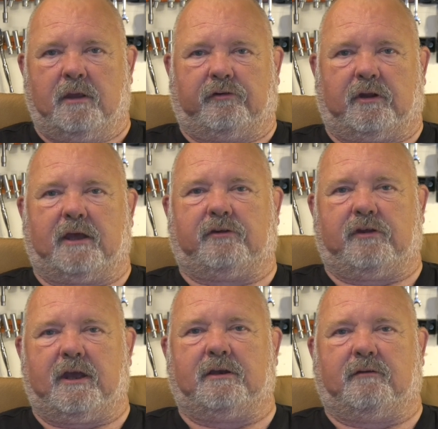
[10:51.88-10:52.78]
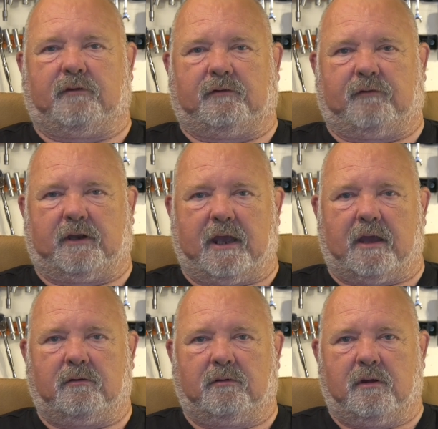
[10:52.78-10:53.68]
So that's the end of this
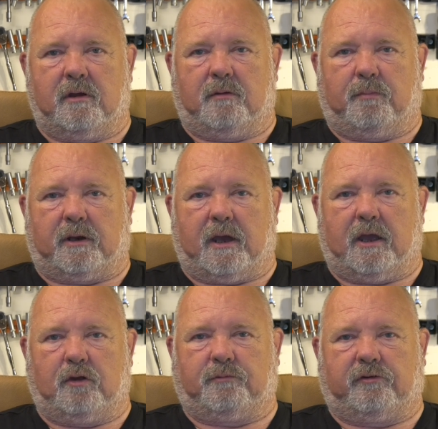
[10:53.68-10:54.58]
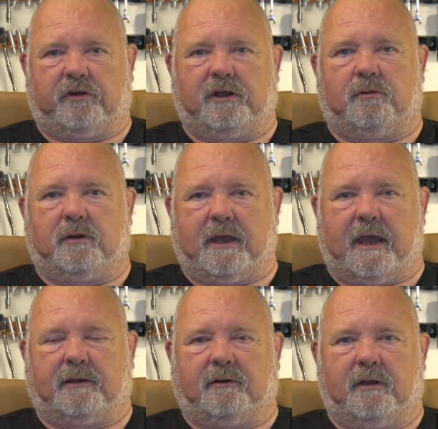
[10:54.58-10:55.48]
video, but I hope to see you
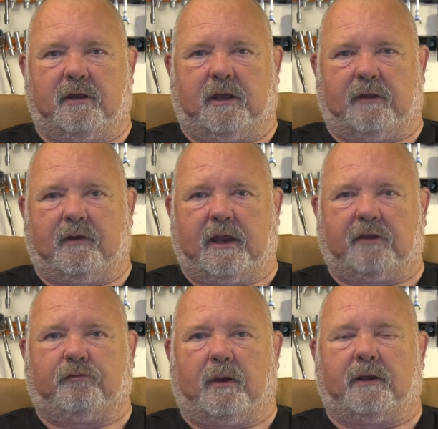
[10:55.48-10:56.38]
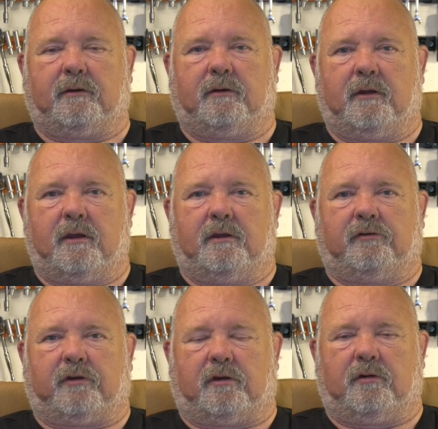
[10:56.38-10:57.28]
again in the next one.
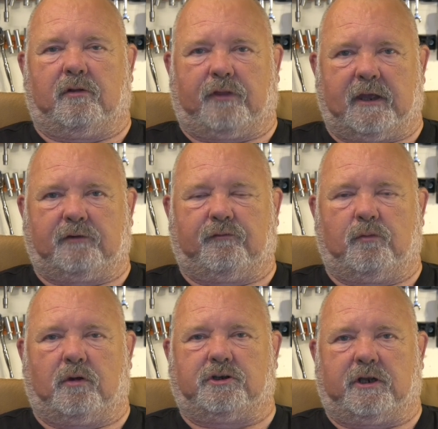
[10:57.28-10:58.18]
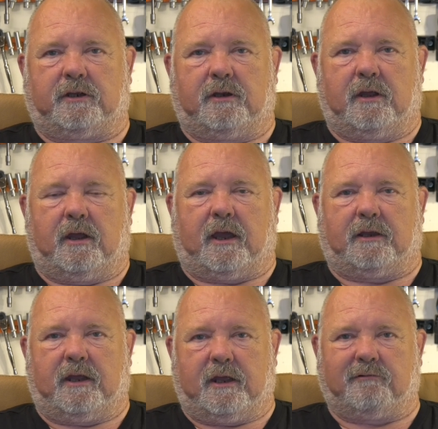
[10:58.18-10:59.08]
So thanks for watching,
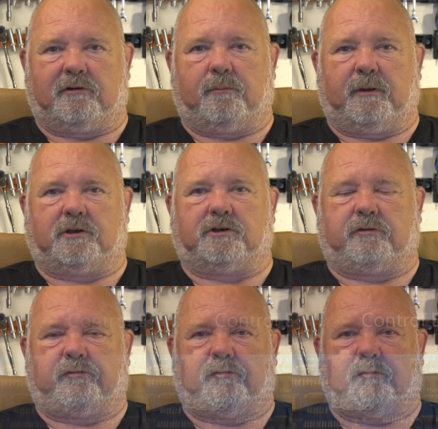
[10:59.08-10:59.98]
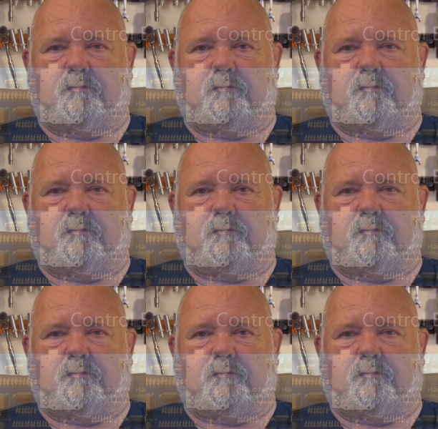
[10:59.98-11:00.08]
and here are the pictures.